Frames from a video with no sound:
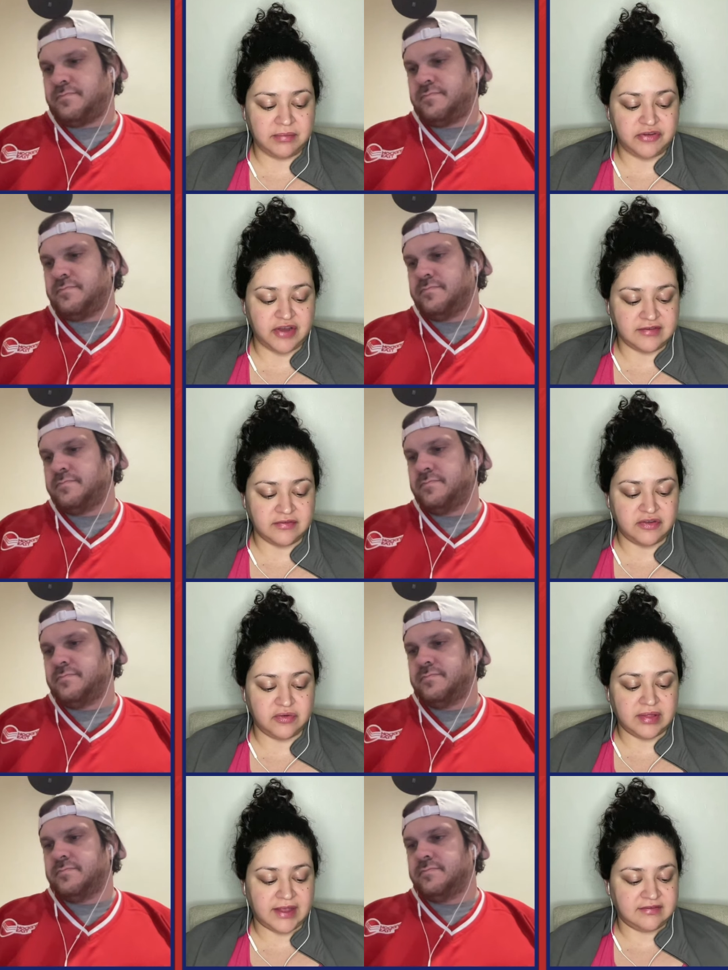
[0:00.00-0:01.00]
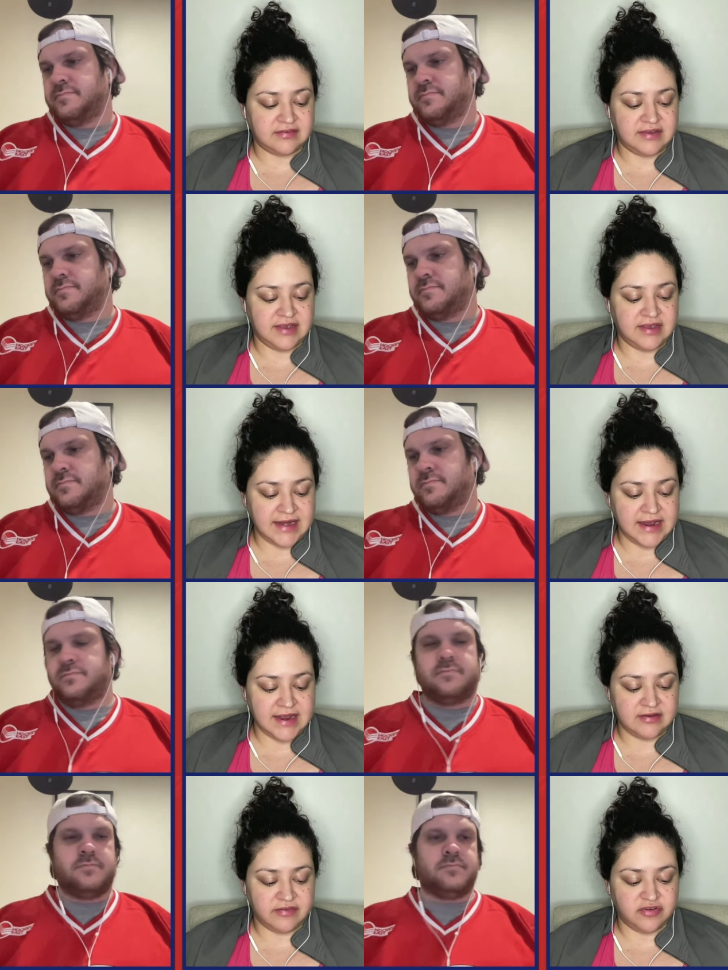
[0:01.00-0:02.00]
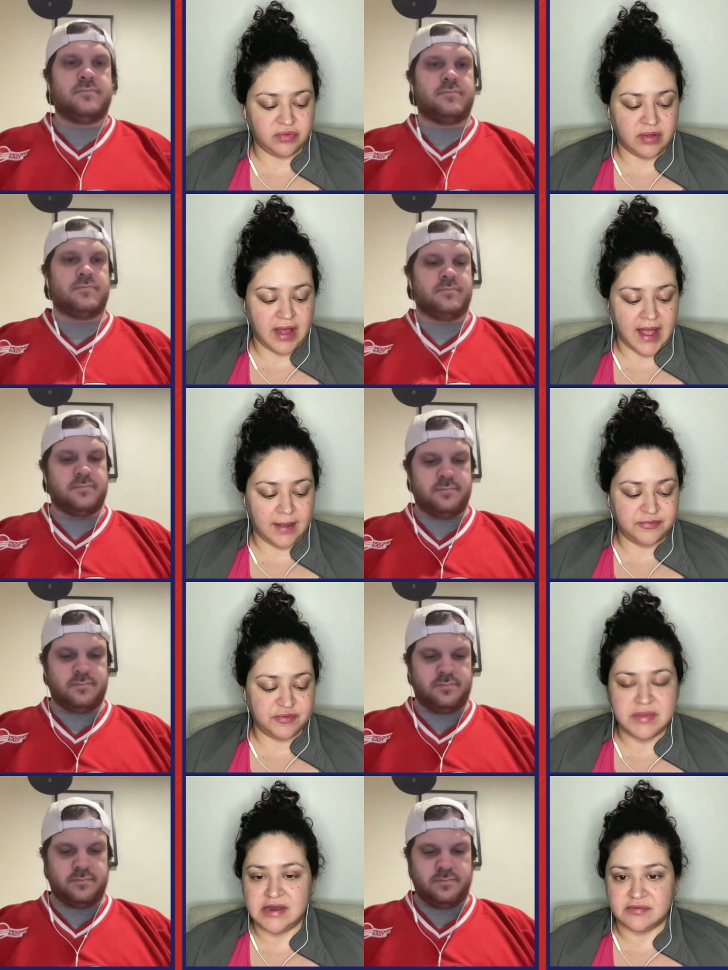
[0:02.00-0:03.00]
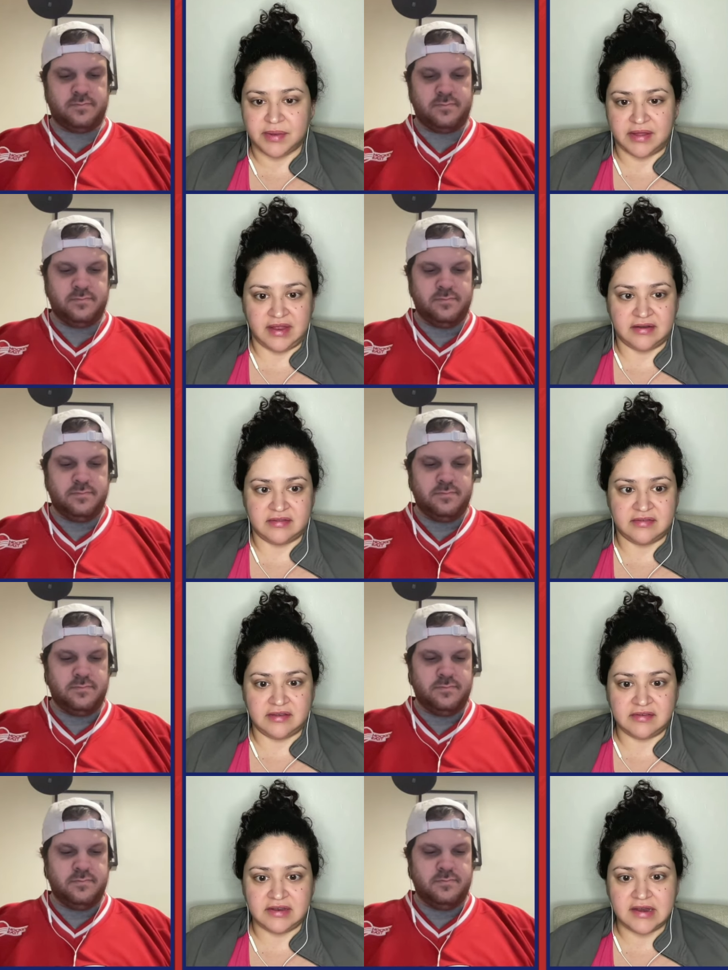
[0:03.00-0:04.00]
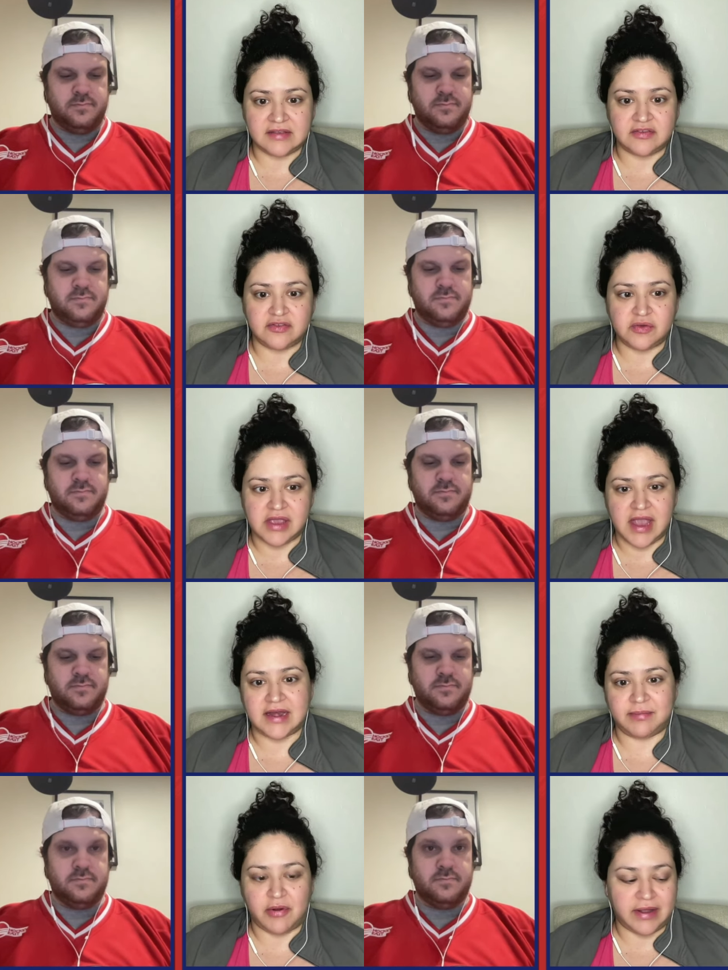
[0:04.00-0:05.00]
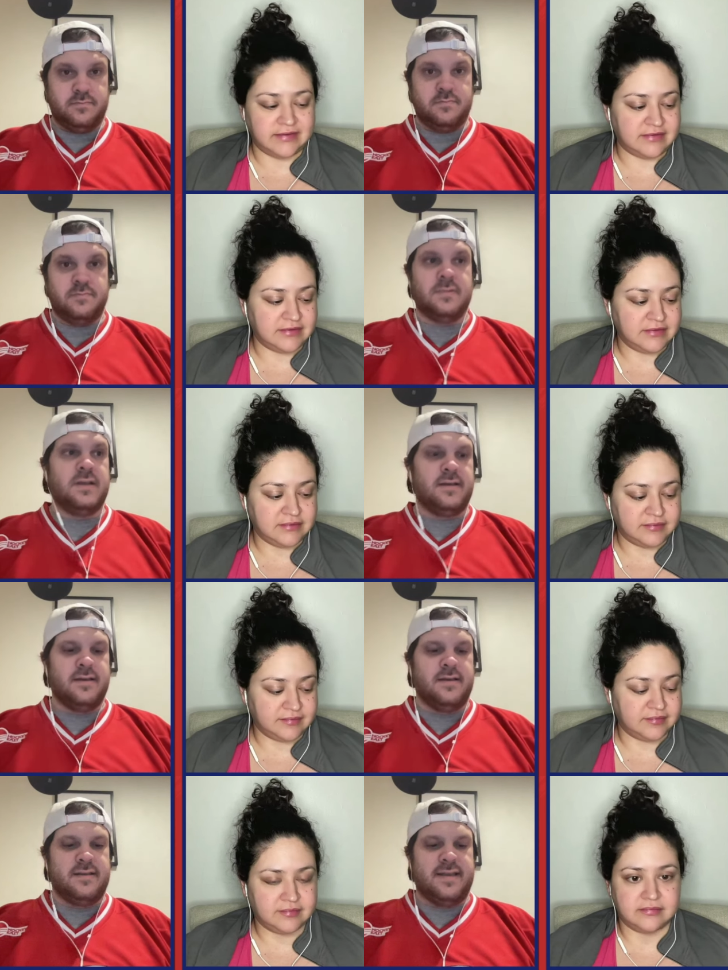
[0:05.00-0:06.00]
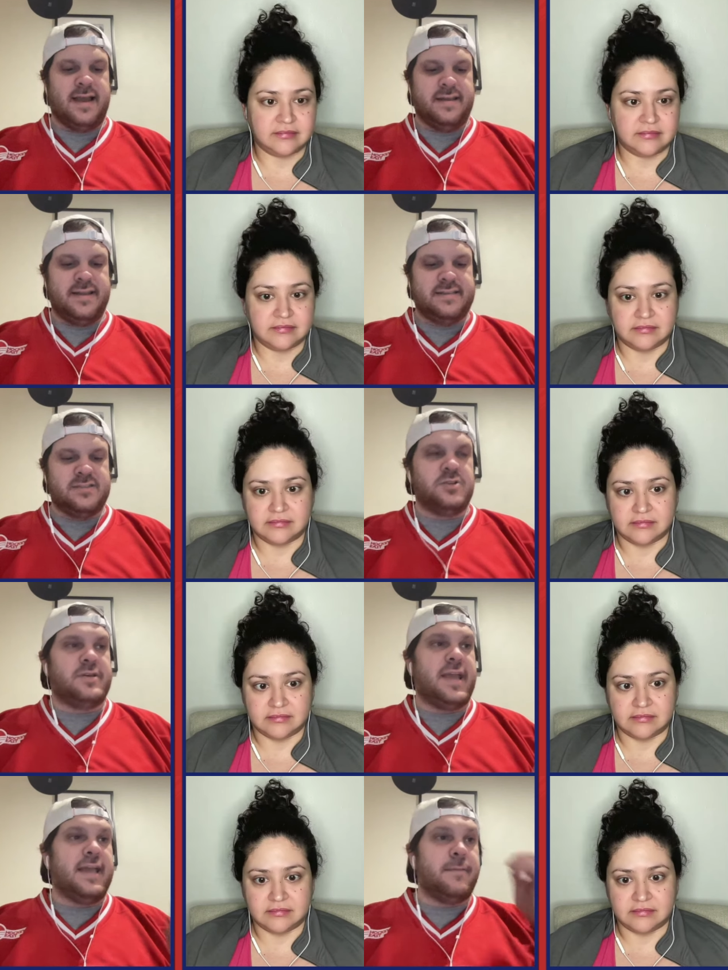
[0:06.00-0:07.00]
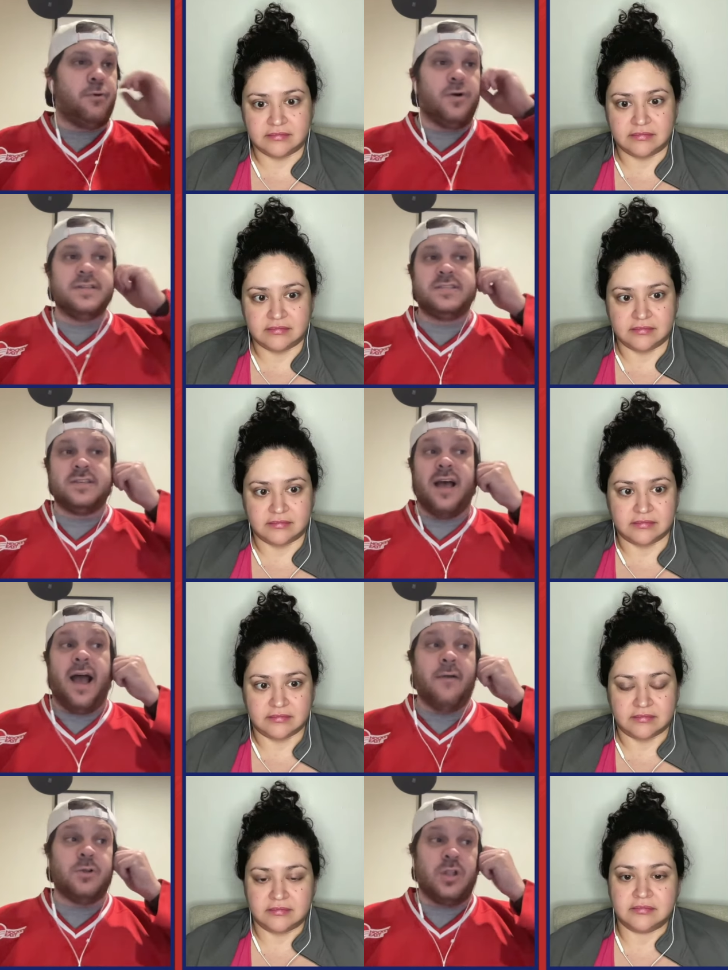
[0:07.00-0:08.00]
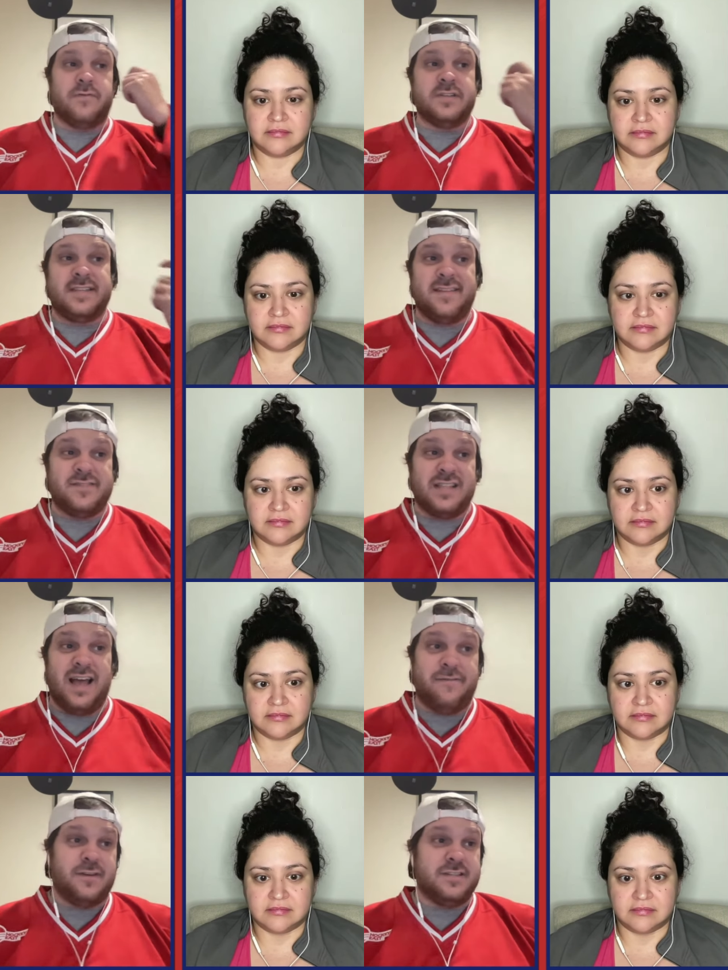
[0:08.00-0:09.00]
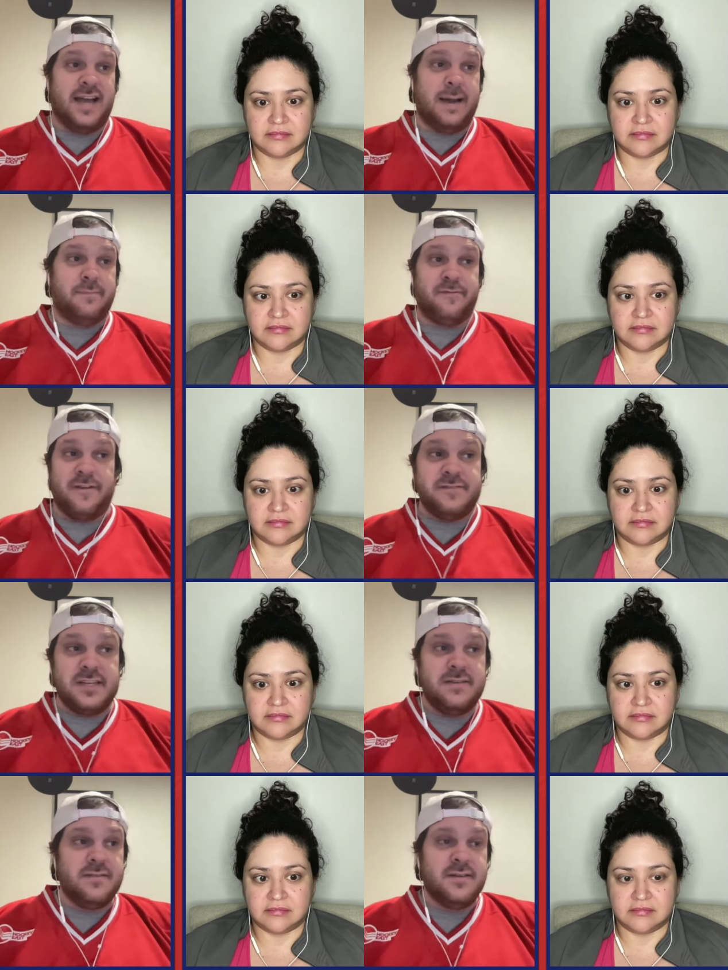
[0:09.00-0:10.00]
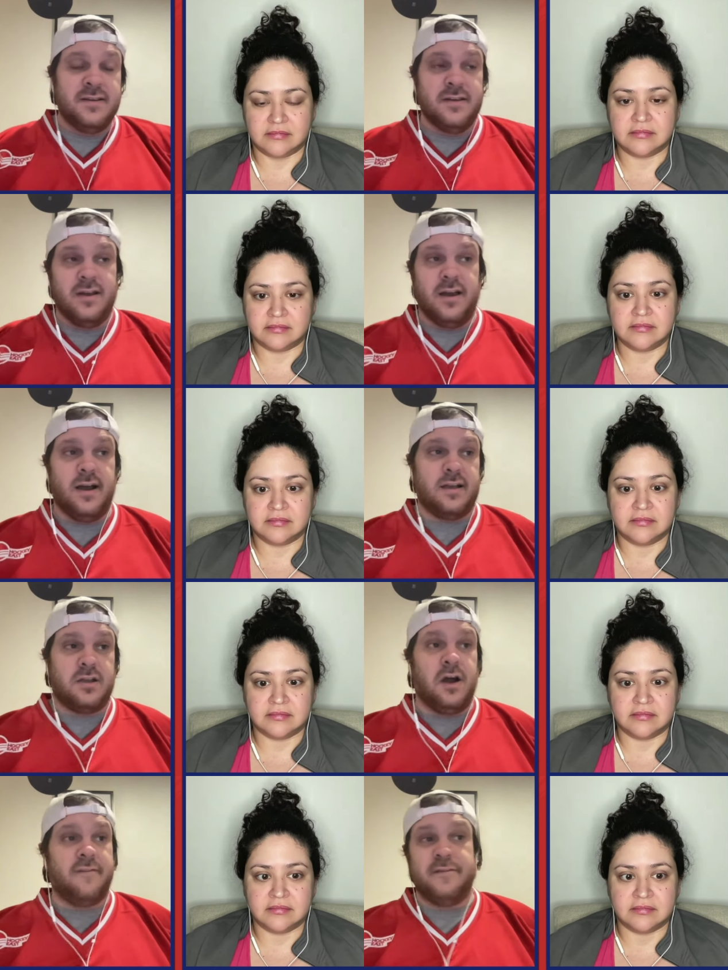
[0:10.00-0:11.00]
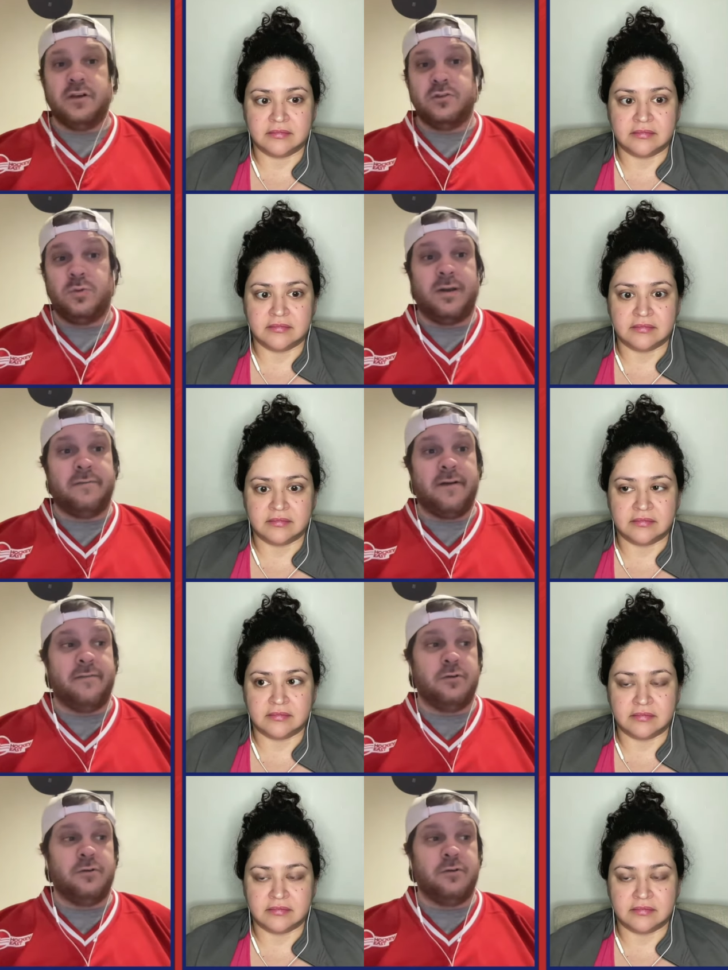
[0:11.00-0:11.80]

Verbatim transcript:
Speaker 1: objectives you'd like to see any individual Habs meet by the end of the season? Nick Suzuki, 80 points.
Speaker 2: Yeah, Nick Suzuki, 80 points. I would love to see if Slav could top 50. Uh, Caufield, 25